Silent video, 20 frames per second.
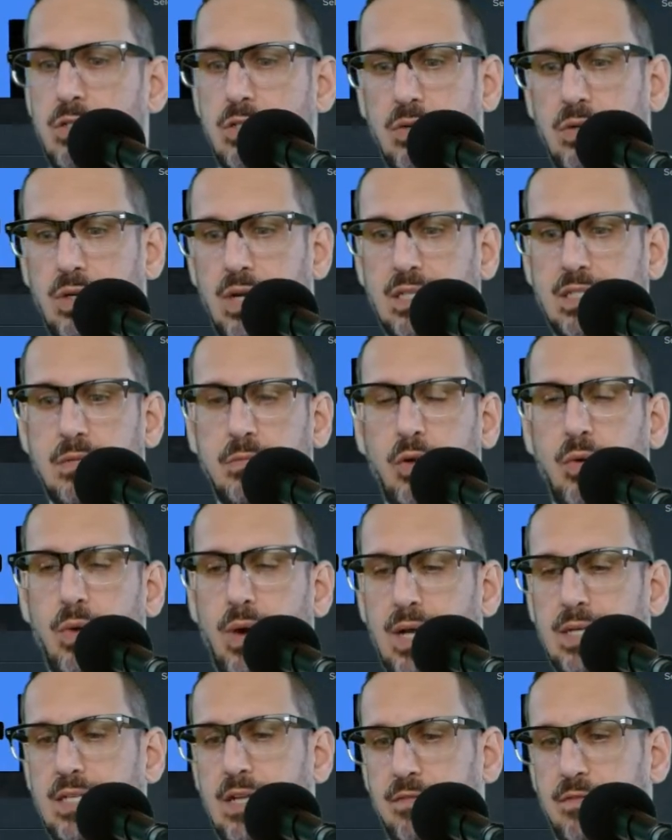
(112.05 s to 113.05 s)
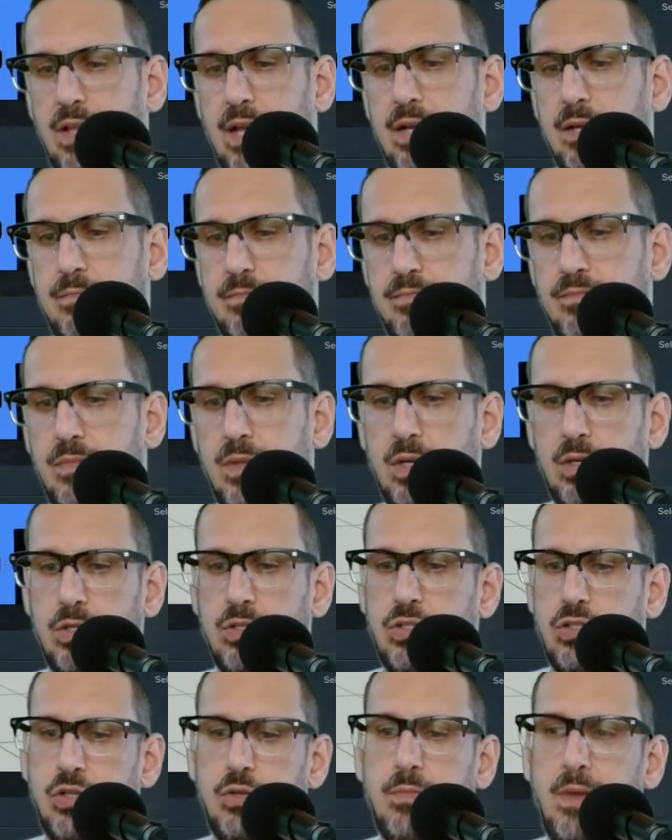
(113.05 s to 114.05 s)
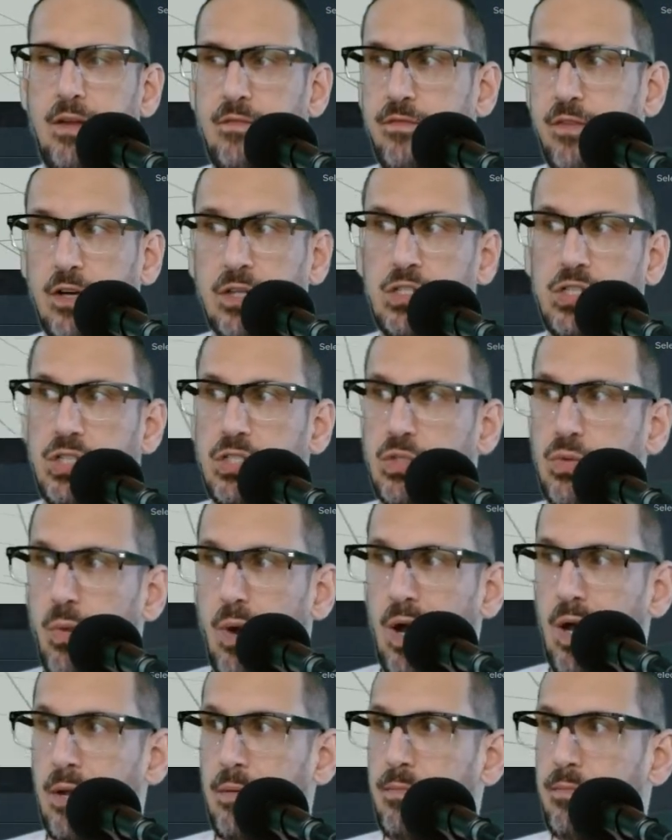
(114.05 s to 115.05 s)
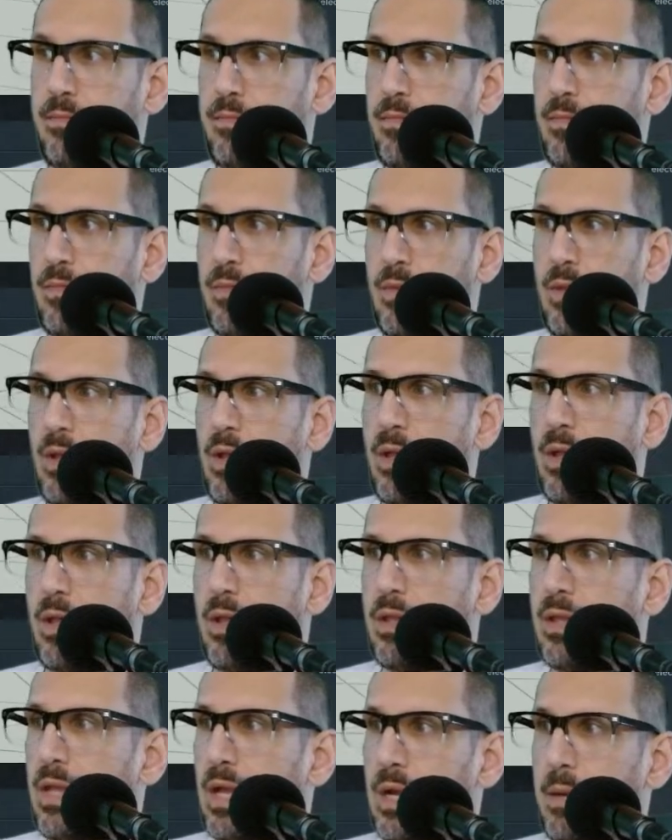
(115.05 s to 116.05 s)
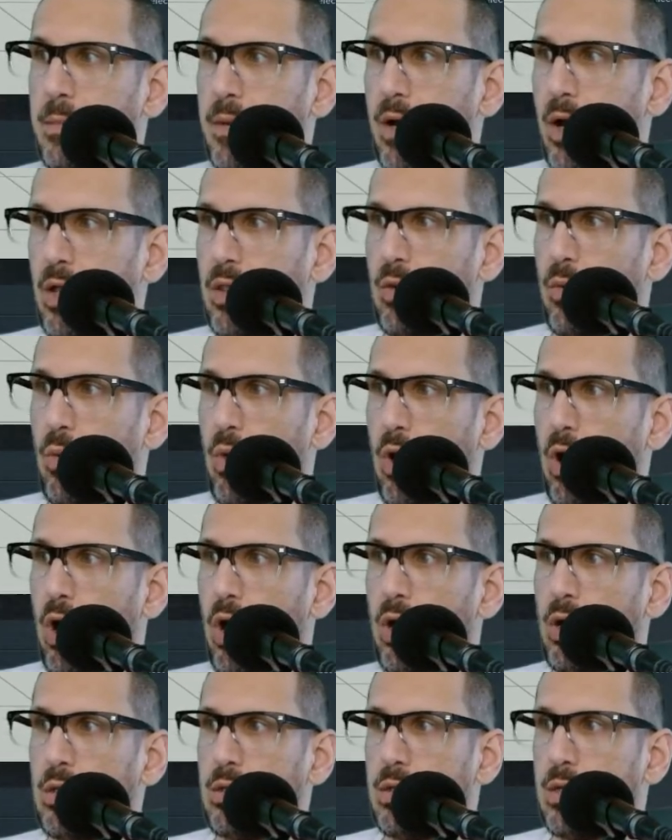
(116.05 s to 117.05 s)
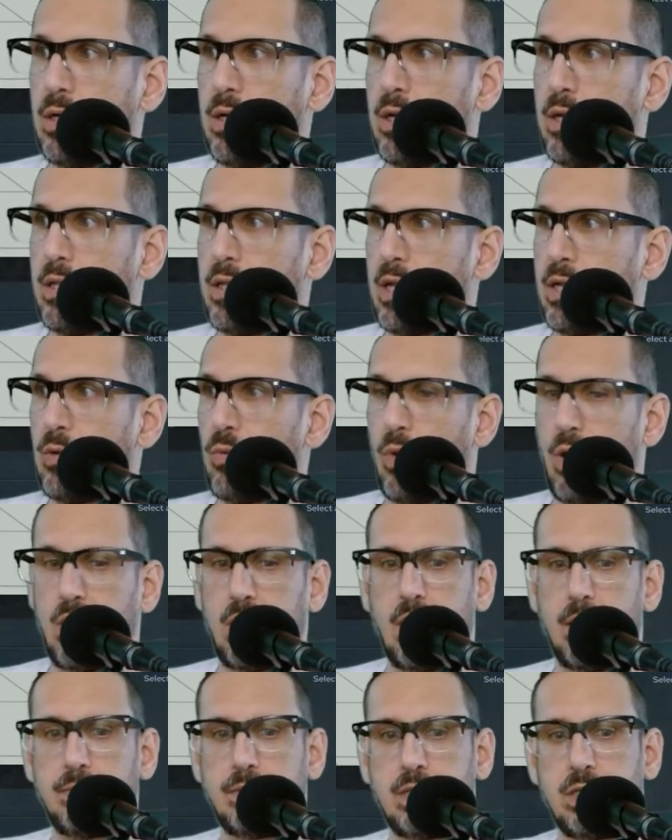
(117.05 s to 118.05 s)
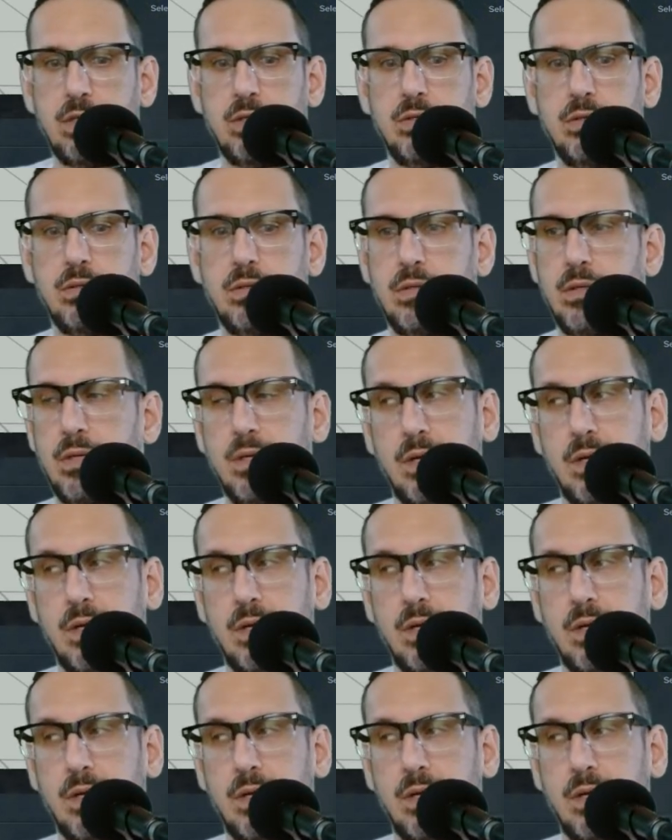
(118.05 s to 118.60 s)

So custom UIs have like two main functions. One, they can be on the wall that you walk up to